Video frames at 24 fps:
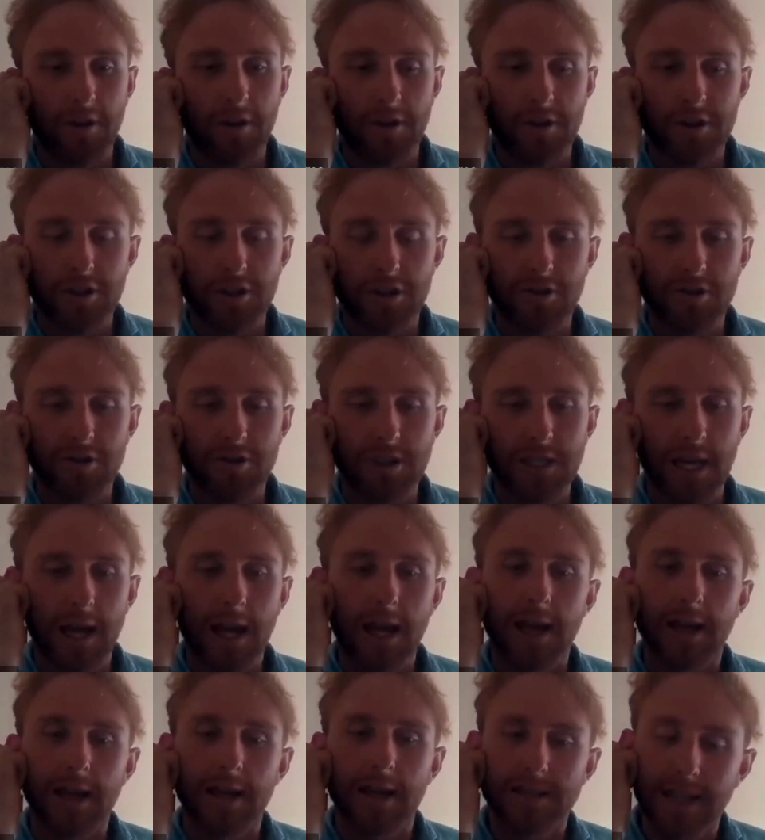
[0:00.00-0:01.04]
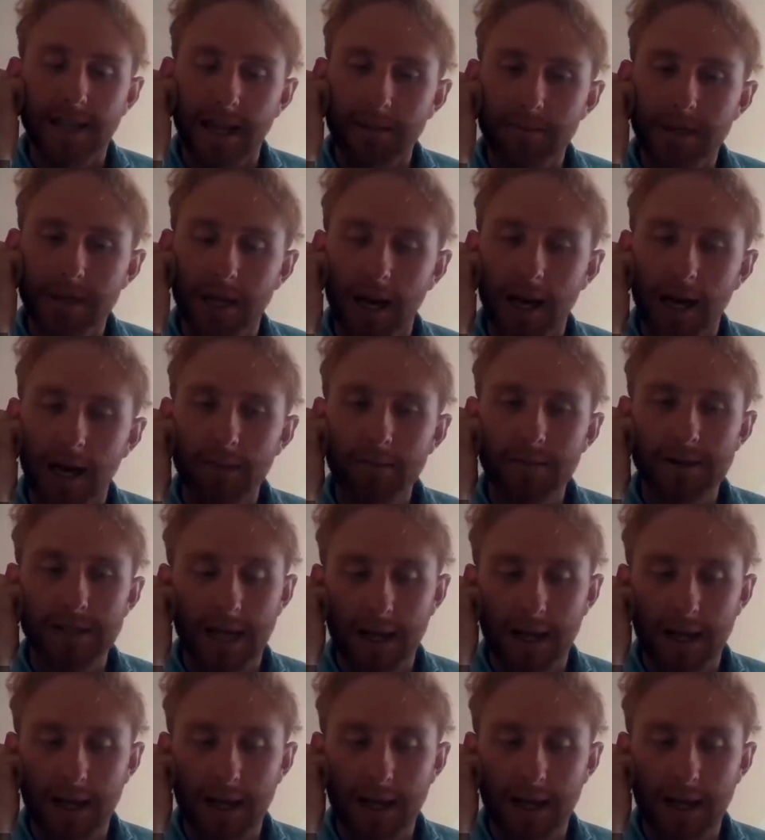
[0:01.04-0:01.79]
on Tuesday, same time,